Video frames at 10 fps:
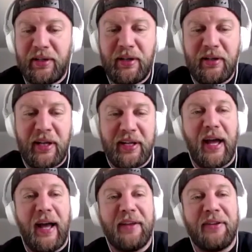like a
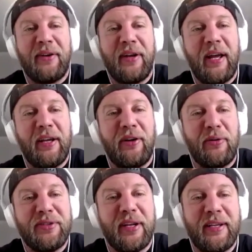guy the other day, it was
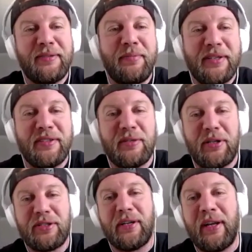like his business has been
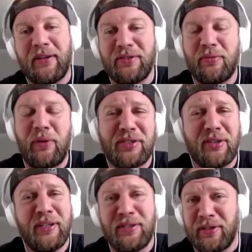shut down because the restaurant
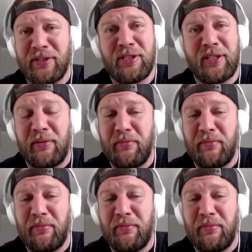industry is just getting